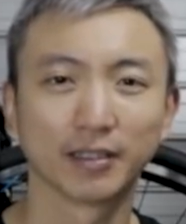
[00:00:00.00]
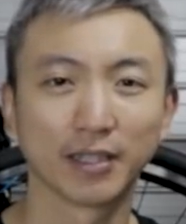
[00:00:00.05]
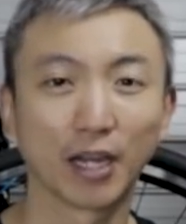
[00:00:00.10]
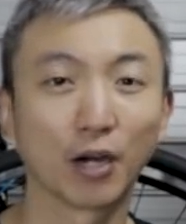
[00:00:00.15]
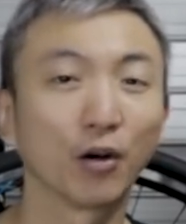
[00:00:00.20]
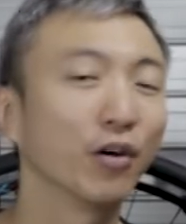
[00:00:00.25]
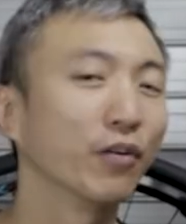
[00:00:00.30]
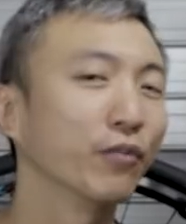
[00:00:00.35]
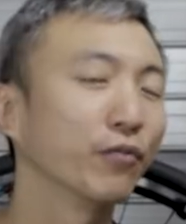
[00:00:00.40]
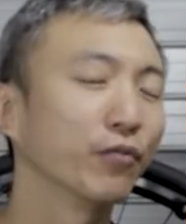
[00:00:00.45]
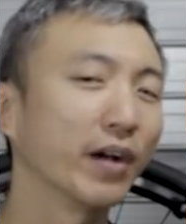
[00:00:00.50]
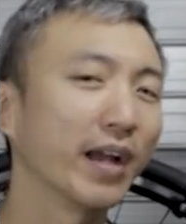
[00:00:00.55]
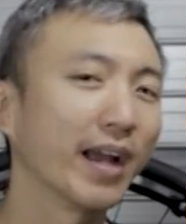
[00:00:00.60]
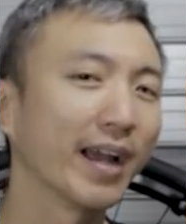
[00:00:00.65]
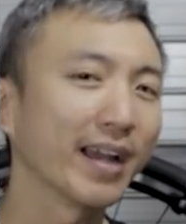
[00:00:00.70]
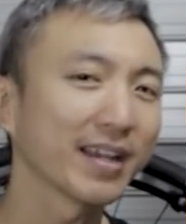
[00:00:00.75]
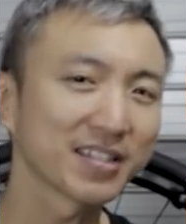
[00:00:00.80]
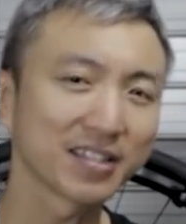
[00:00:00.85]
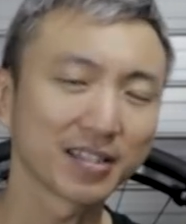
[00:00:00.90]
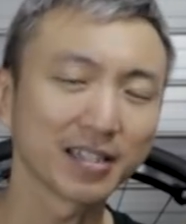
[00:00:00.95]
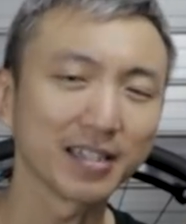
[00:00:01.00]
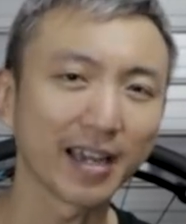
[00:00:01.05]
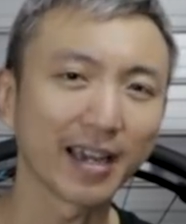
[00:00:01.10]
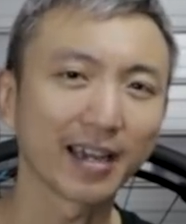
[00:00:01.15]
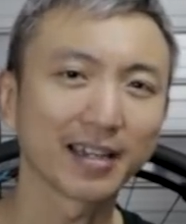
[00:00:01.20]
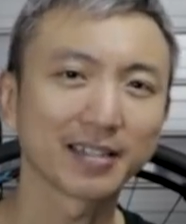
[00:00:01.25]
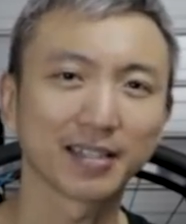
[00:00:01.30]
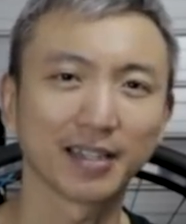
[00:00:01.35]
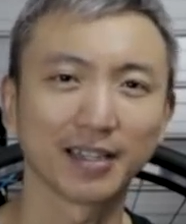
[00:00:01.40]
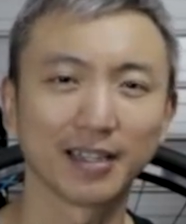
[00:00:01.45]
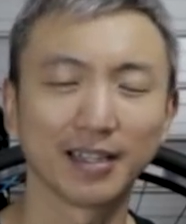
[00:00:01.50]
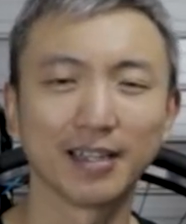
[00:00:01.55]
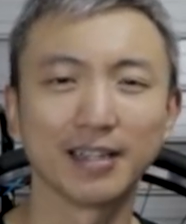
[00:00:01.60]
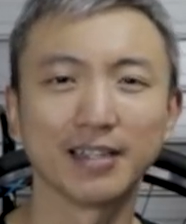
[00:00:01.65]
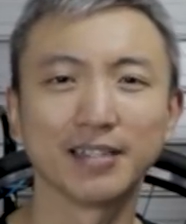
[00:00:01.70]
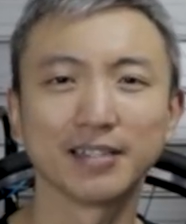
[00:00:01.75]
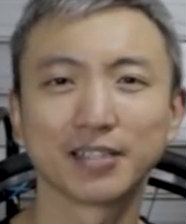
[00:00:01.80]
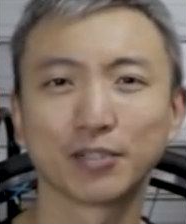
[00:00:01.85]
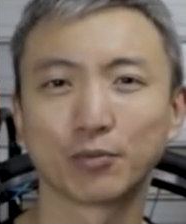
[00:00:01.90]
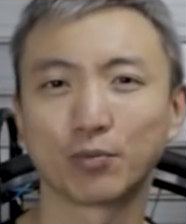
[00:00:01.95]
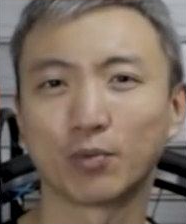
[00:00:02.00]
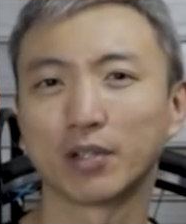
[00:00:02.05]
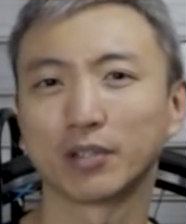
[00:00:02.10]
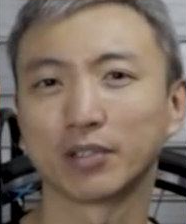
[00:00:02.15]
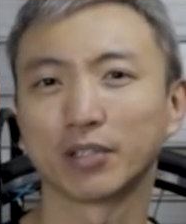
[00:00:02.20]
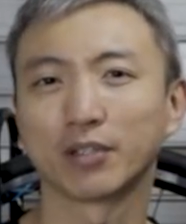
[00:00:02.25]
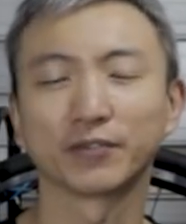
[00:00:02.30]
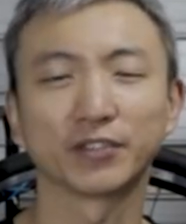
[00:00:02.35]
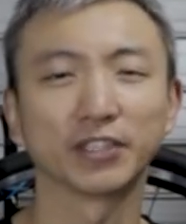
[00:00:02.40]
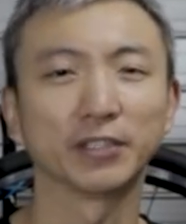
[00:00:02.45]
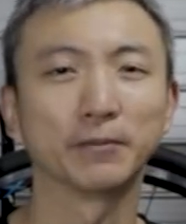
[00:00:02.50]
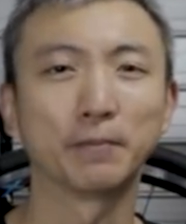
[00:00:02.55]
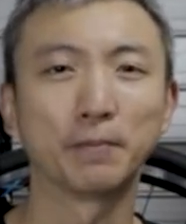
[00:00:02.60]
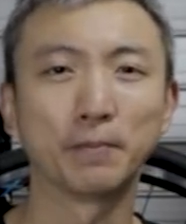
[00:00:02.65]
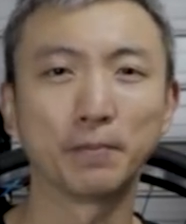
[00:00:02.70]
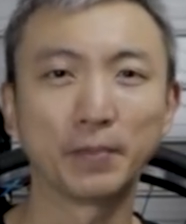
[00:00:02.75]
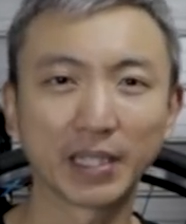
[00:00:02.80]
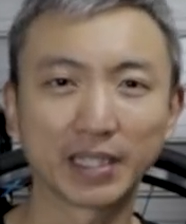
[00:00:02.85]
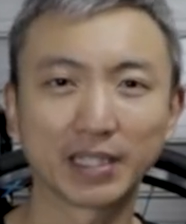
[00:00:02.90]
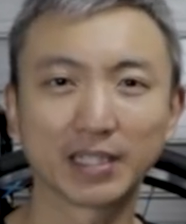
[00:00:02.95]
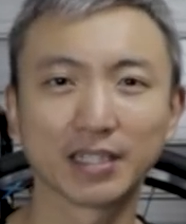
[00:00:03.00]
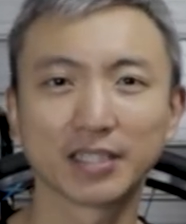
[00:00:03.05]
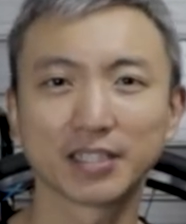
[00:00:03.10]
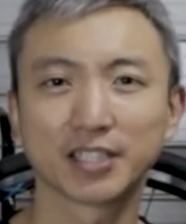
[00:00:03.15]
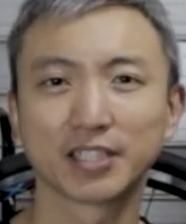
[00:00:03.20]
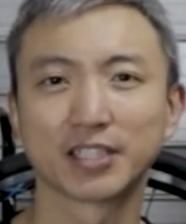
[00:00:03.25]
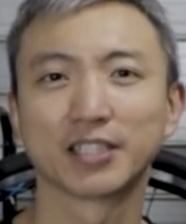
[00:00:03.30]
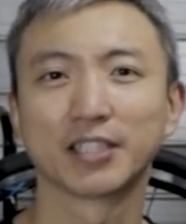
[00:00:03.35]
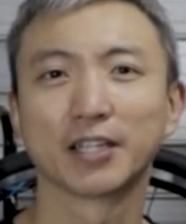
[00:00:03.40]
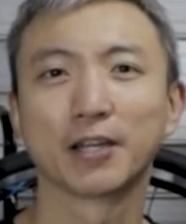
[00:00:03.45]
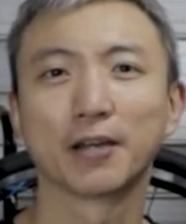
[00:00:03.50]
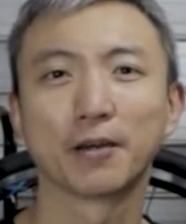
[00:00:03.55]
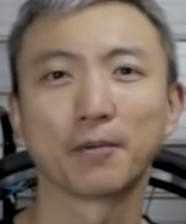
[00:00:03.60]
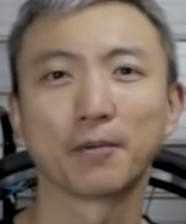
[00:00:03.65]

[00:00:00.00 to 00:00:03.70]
Now, XDS is one of the biggest